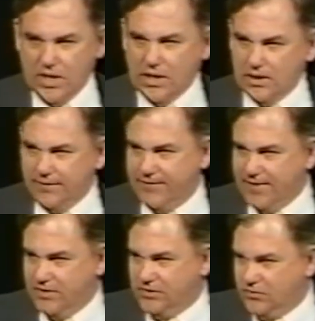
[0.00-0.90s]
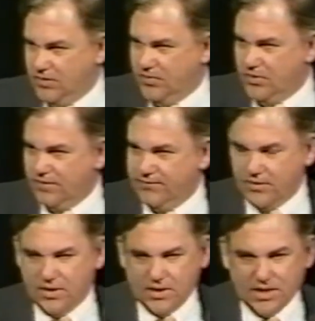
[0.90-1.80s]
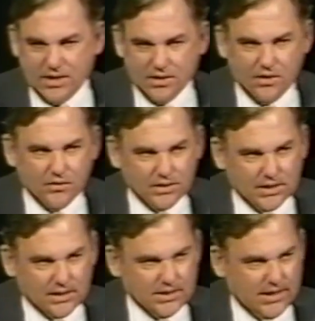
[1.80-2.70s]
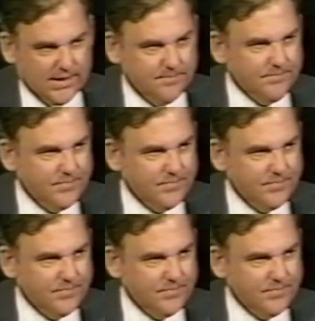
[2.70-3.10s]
Cliff Evans, a reporter for RKO at that time,